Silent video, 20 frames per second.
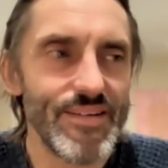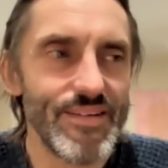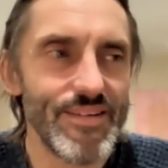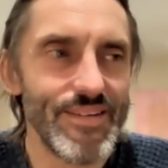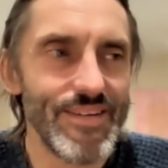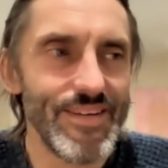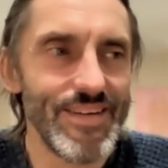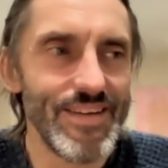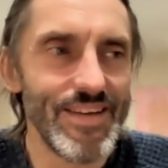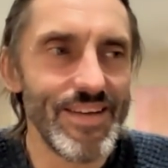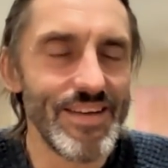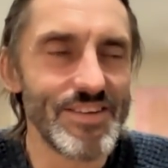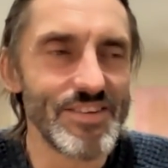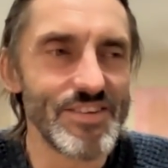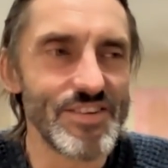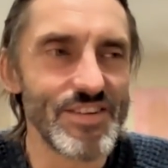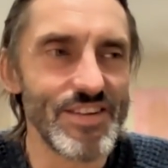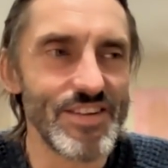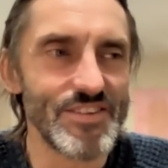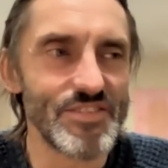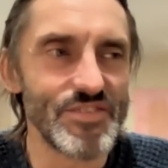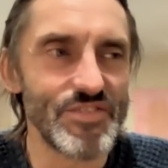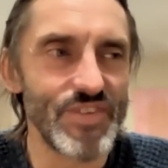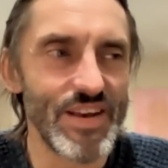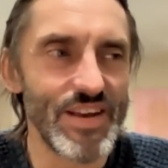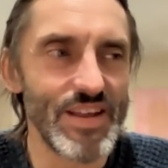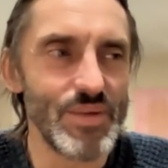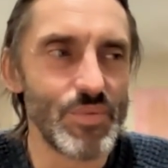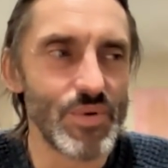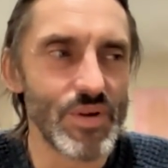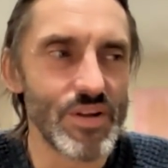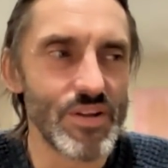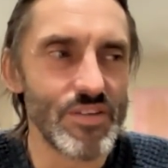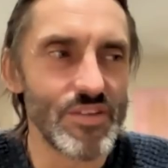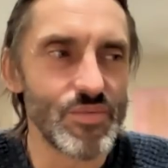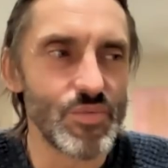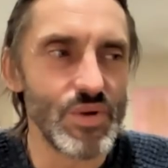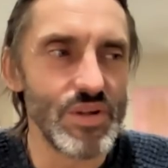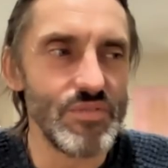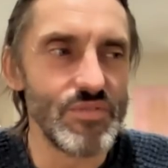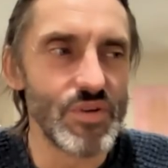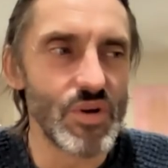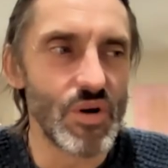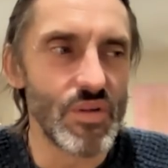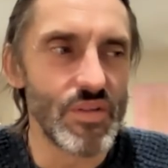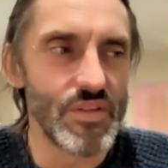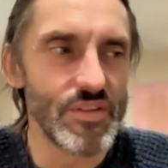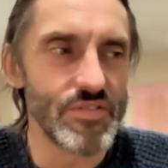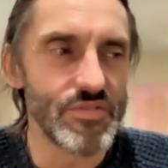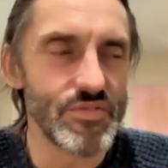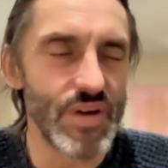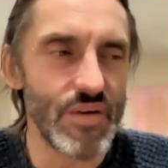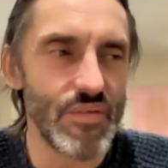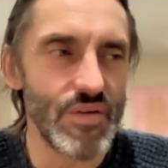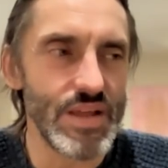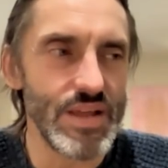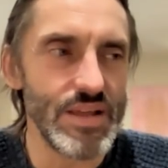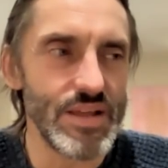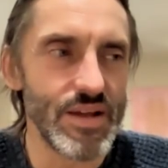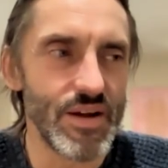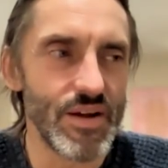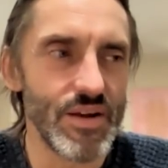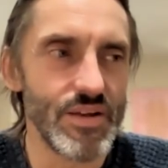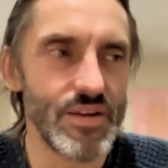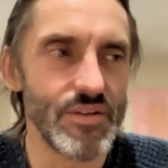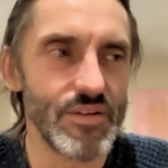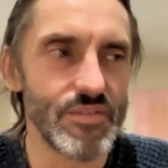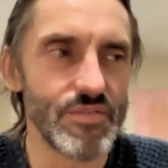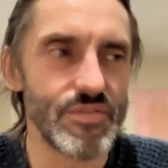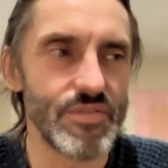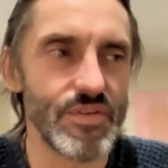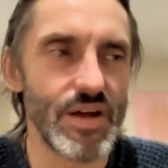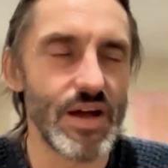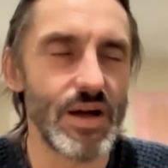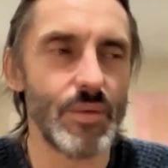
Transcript: it's funny because we've got this very kind of